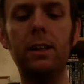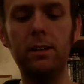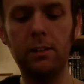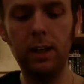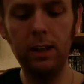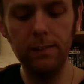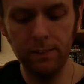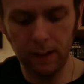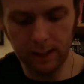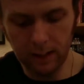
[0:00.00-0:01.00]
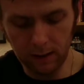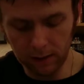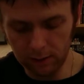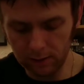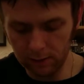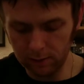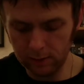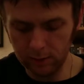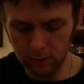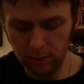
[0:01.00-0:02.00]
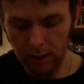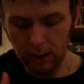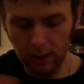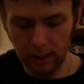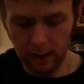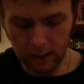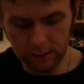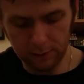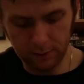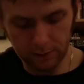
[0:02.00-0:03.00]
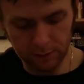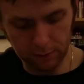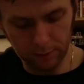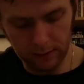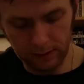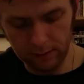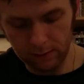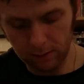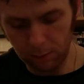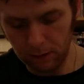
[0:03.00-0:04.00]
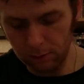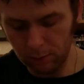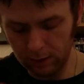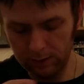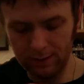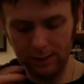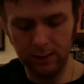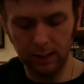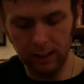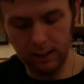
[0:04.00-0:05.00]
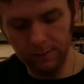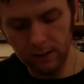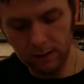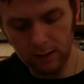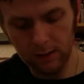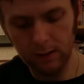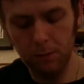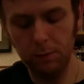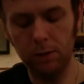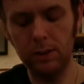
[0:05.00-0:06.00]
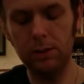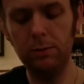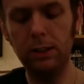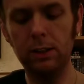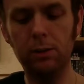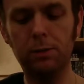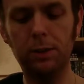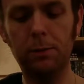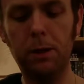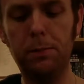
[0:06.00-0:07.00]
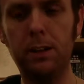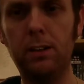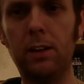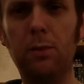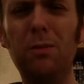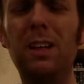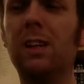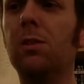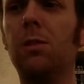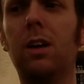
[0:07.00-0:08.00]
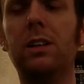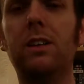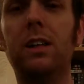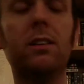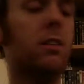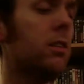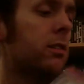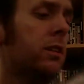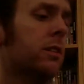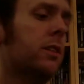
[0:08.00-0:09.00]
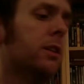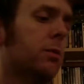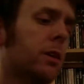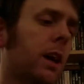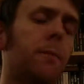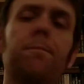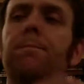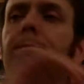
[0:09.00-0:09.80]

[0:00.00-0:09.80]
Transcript: Death Day. Again, I got this on digital and physical release, so that's why it's still in the cling. But it's a really cool film, Happy Death Day. Really cool idea. Not seen the sequel yet.